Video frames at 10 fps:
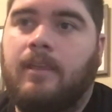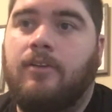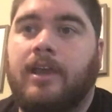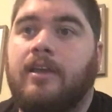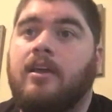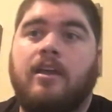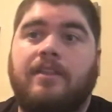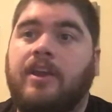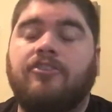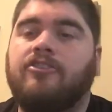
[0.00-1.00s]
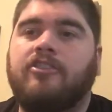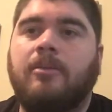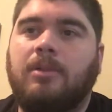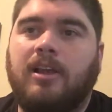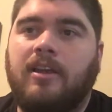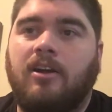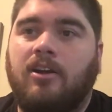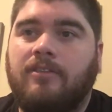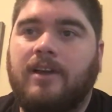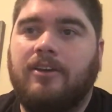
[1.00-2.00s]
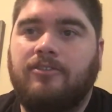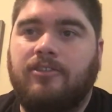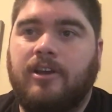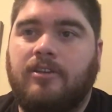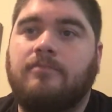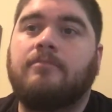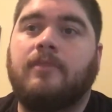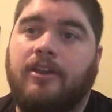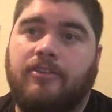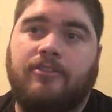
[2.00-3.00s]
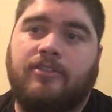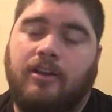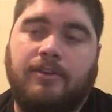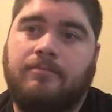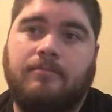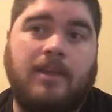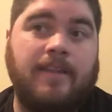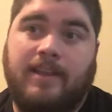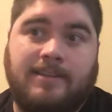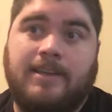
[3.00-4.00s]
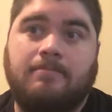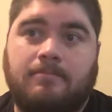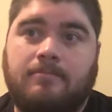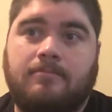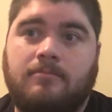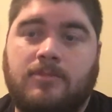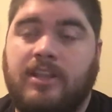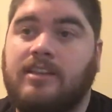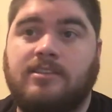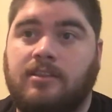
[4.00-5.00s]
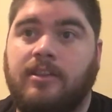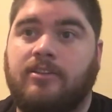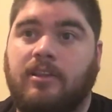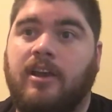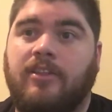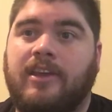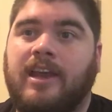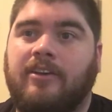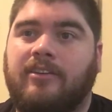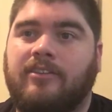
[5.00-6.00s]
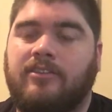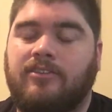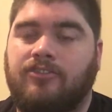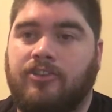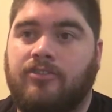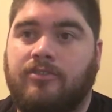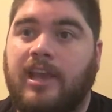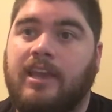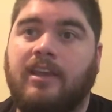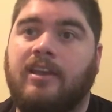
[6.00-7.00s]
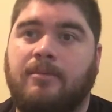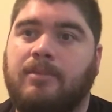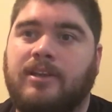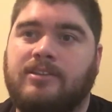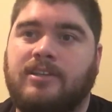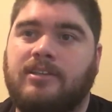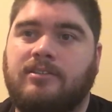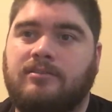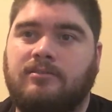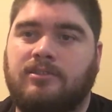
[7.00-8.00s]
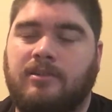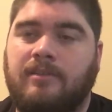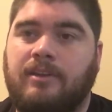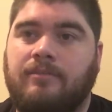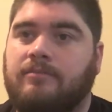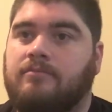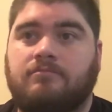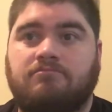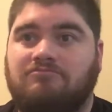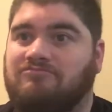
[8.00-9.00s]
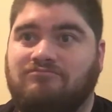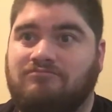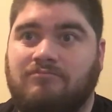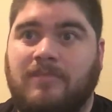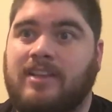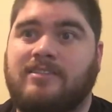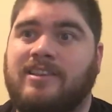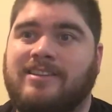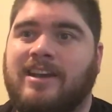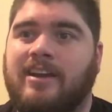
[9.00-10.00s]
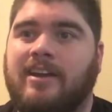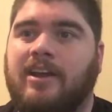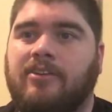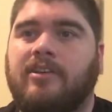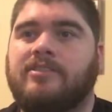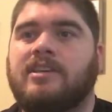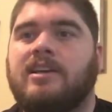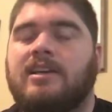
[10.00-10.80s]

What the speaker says: Okay, then you're just going to plug in all the values you know, and you're going to solve it, and that's it. So that's literally all the calculus, is just taking an implicit derivative. That's the entire calculus.